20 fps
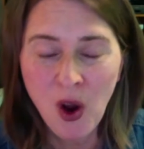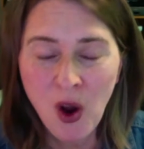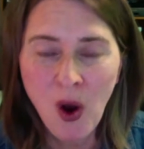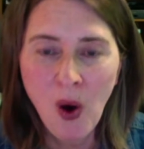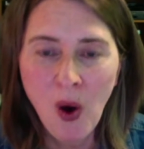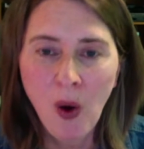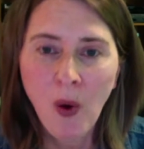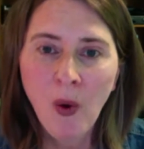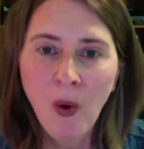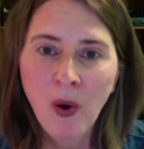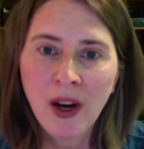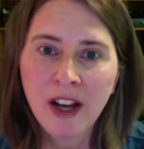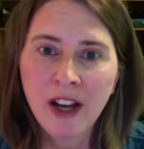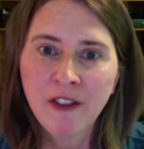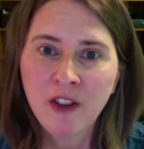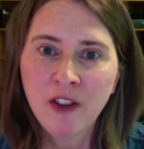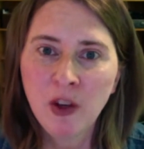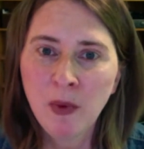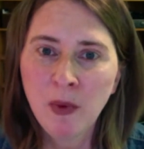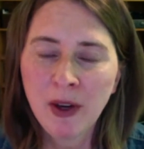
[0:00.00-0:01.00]
Or if
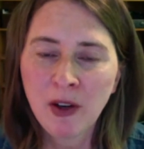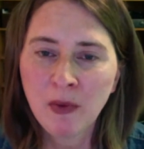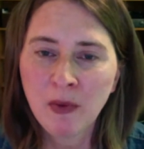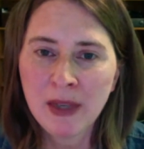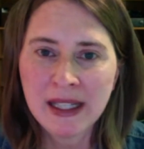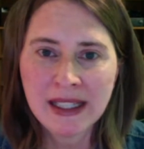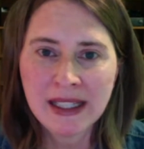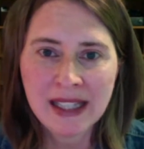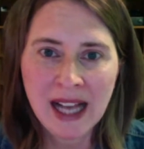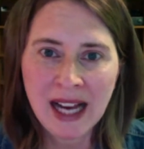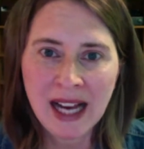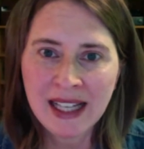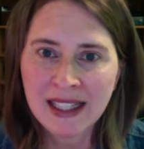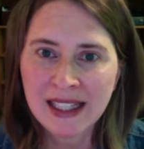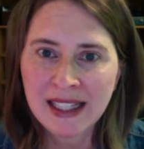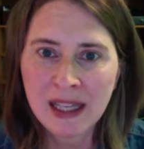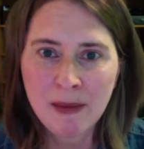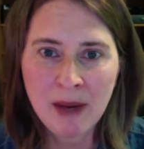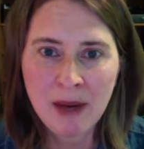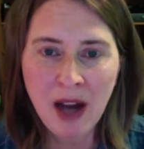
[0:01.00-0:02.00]
you want to resize
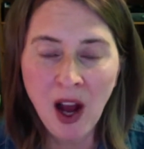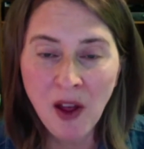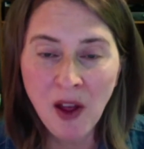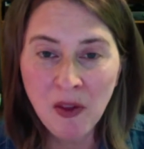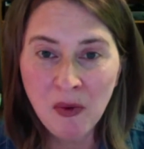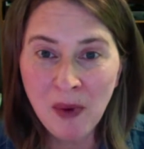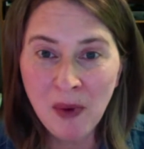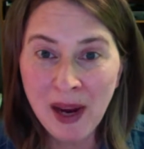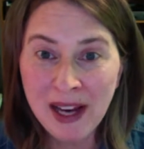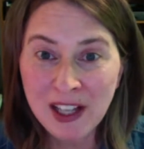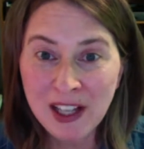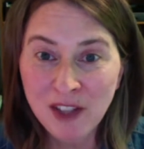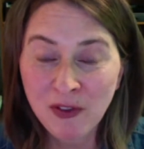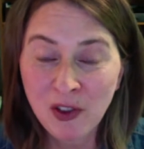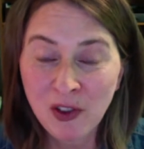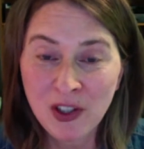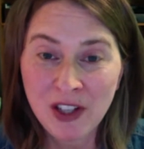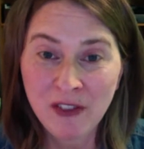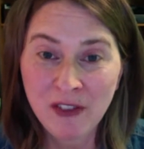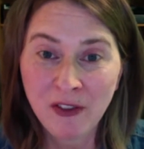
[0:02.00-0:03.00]
them in other ways for
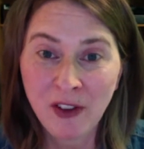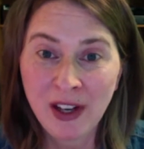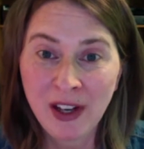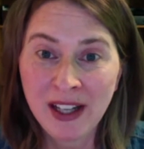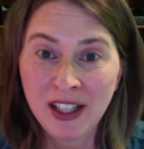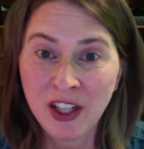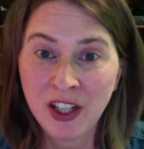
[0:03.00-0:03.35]
different,